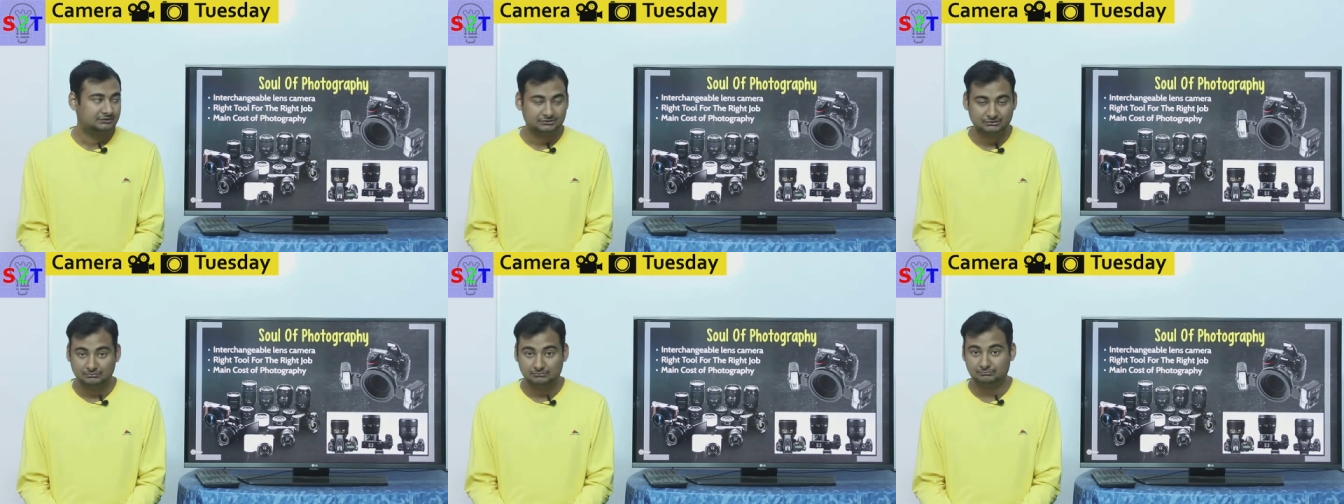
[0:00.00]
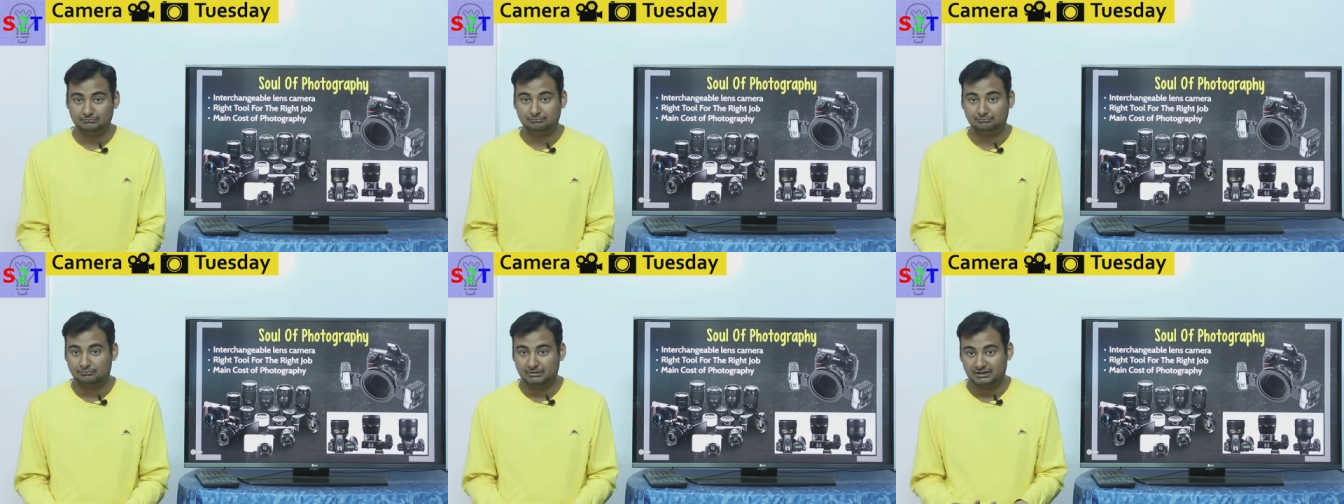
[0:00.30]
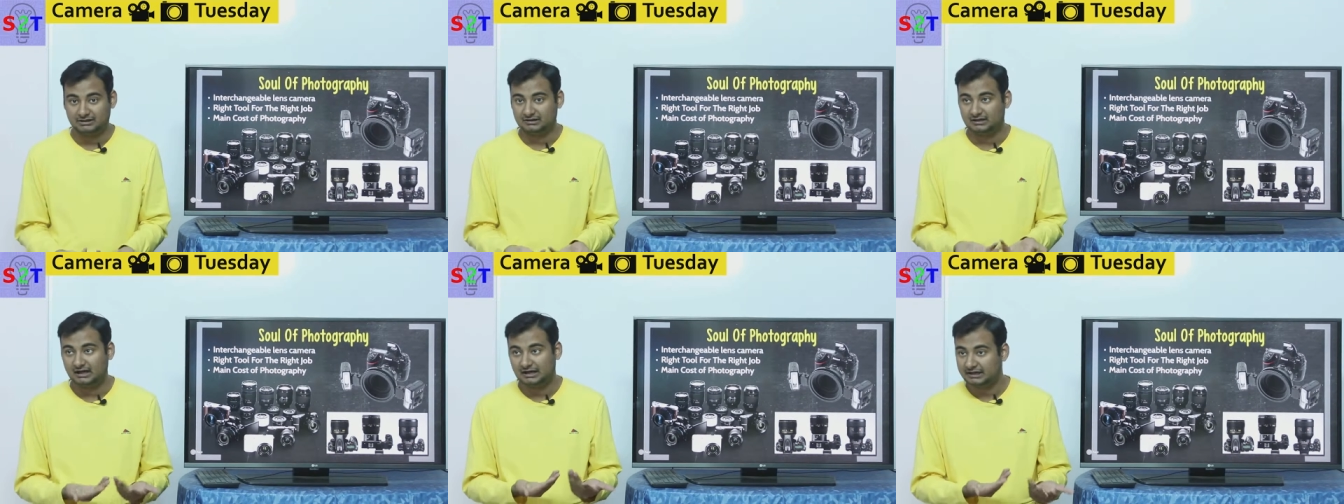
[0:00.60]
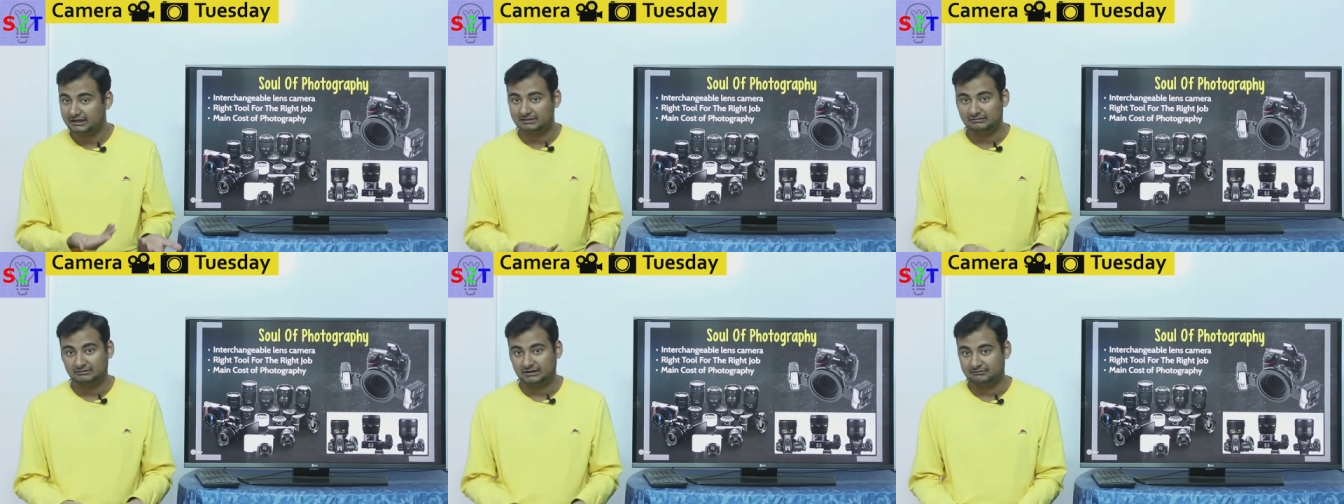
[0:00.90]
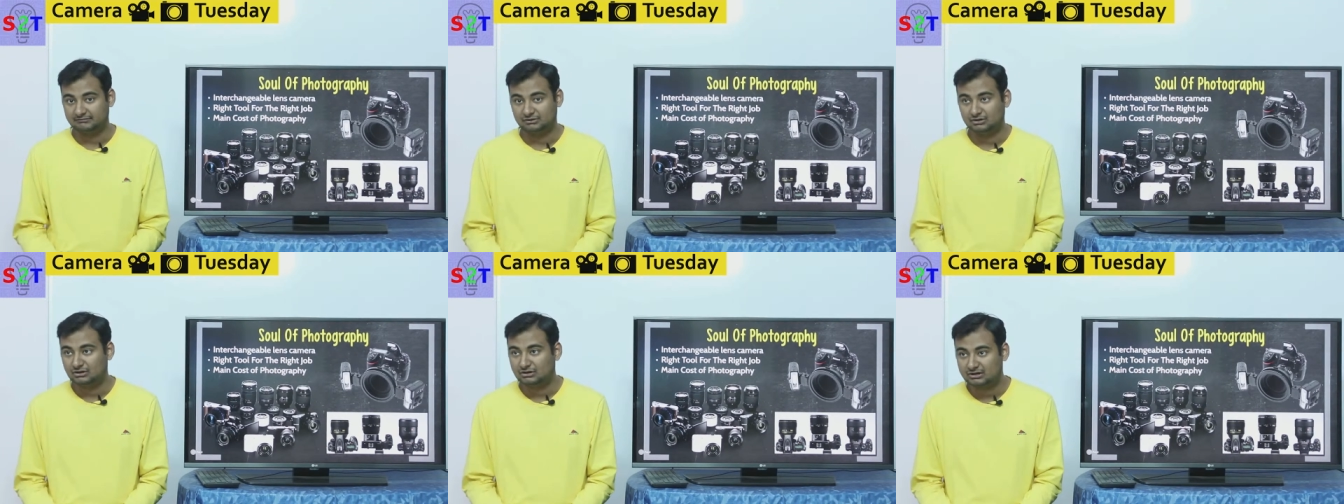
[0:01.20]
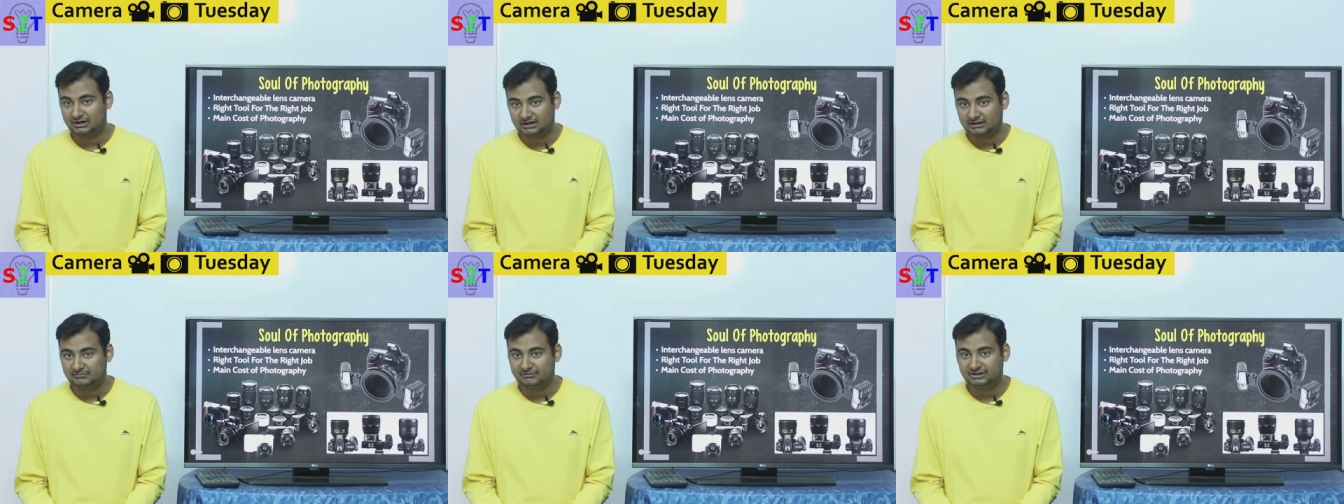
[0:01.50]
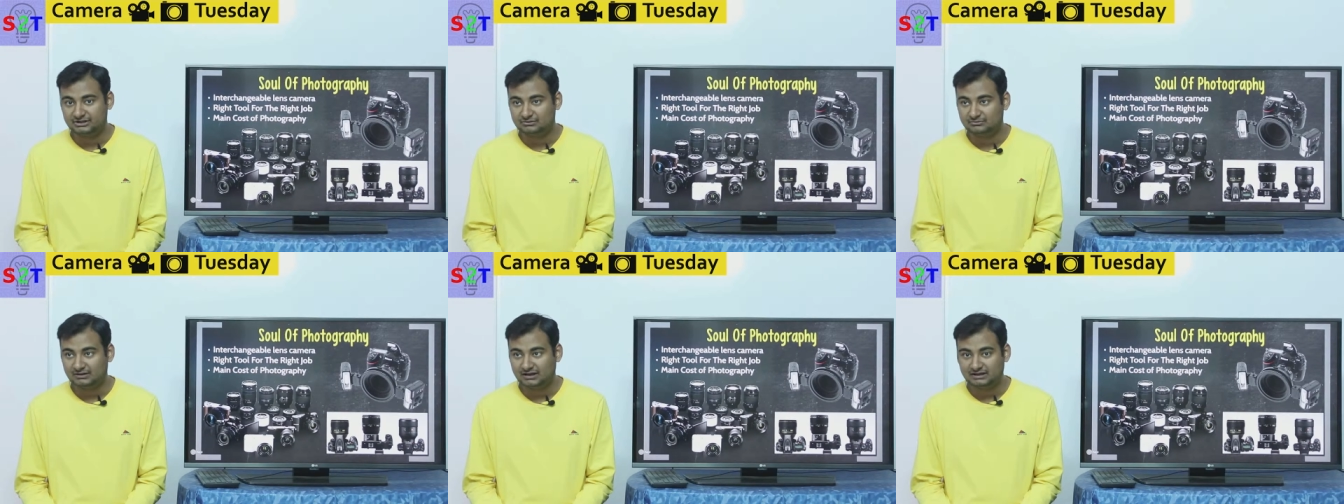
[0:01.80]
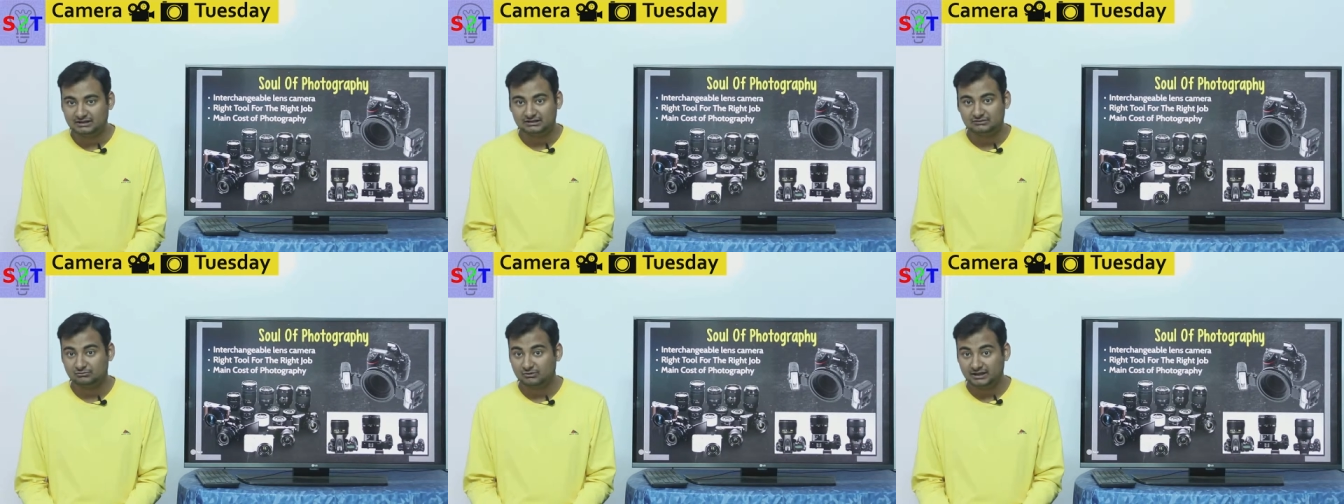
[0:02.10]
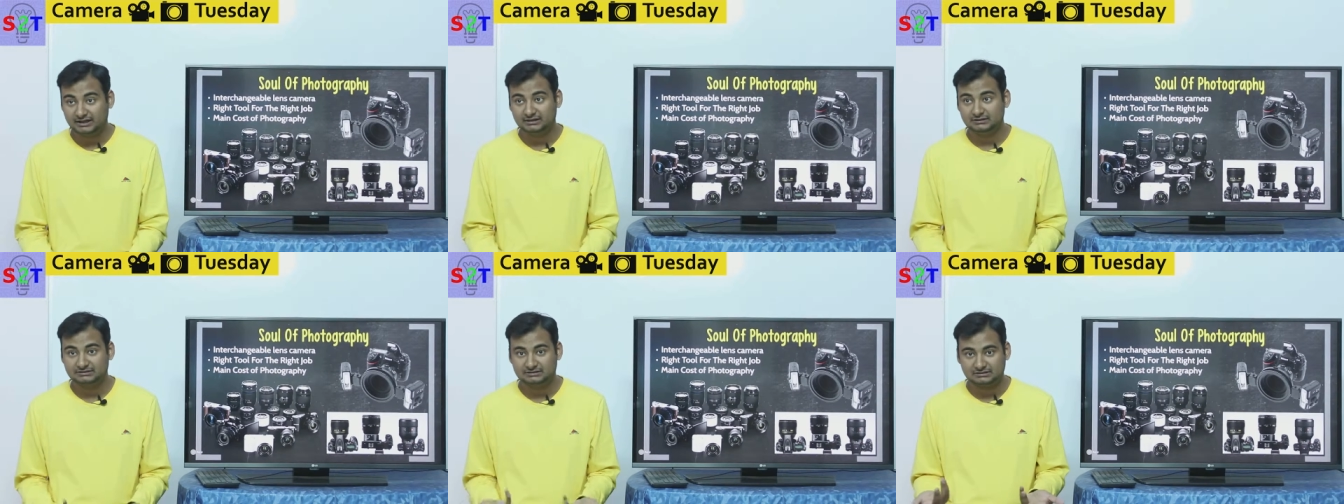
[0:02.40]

So, but again, I would not recommend to buy that. Why?